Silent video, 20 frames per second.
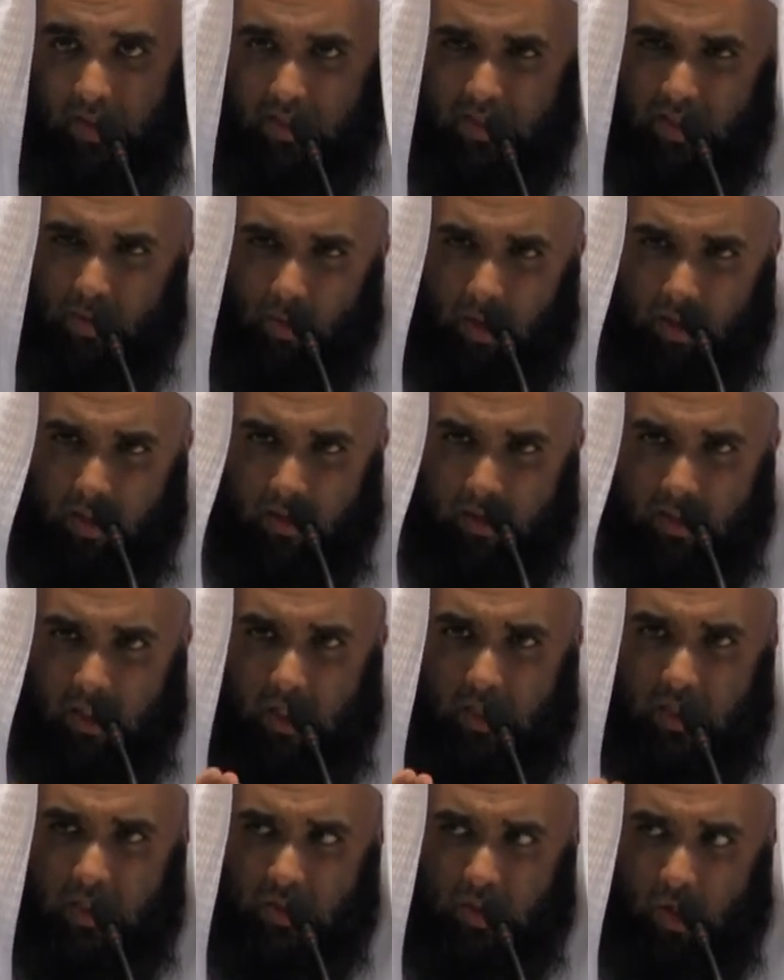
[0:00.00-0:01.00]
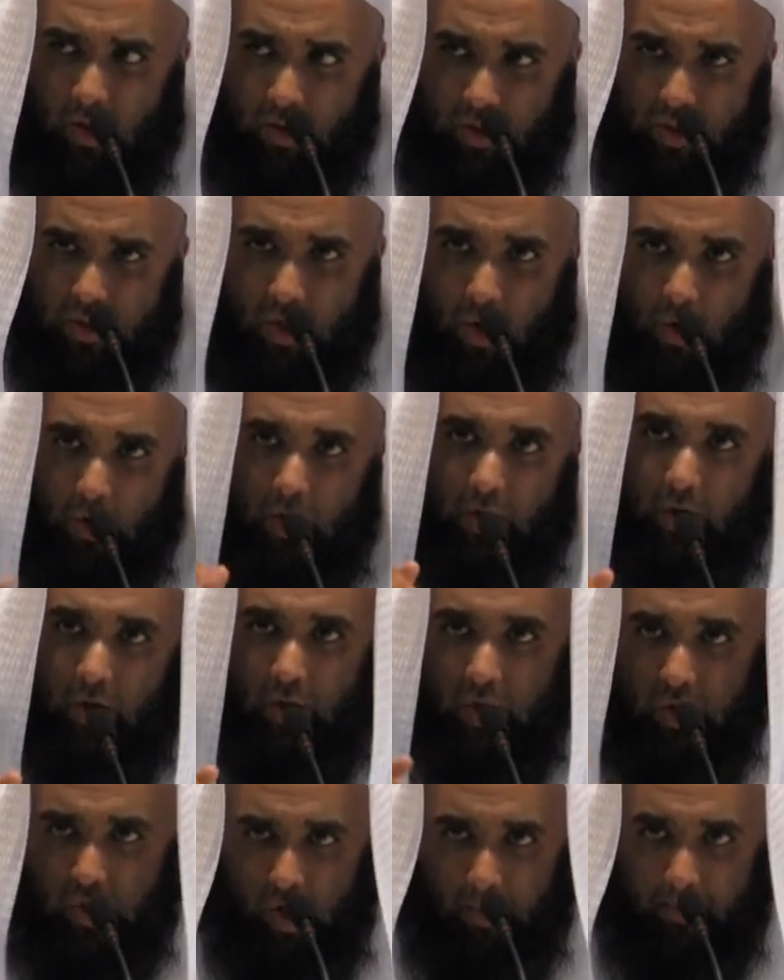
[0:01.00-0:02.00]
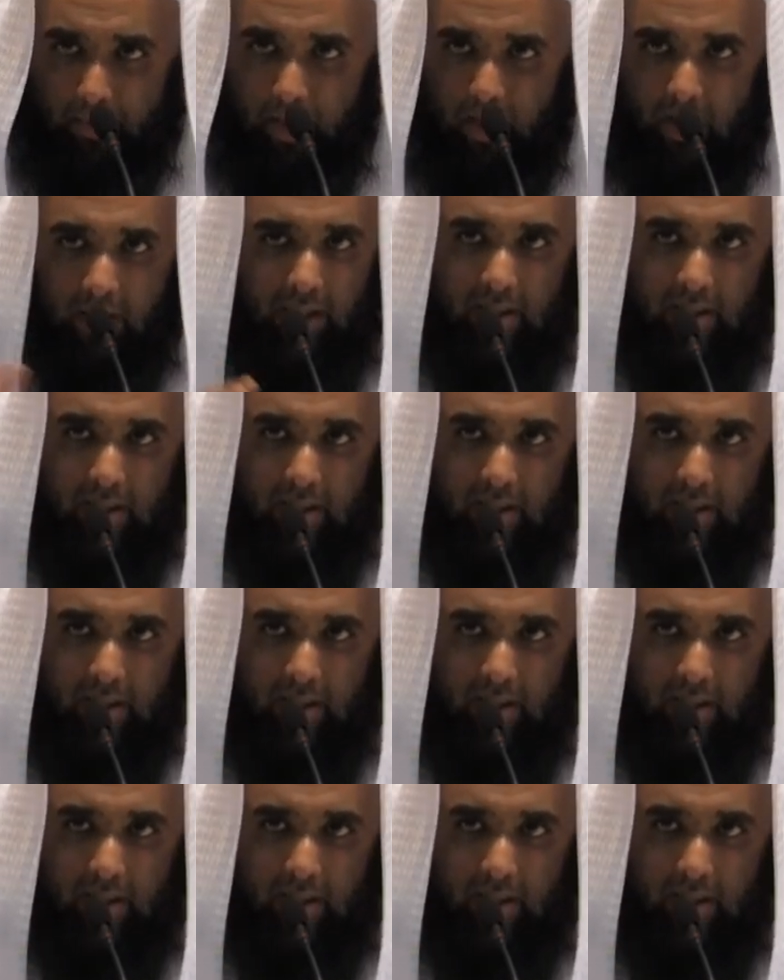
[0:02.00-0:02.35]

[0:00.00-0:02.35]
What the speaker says: He said, well, the dirt is on the sole, not on the top.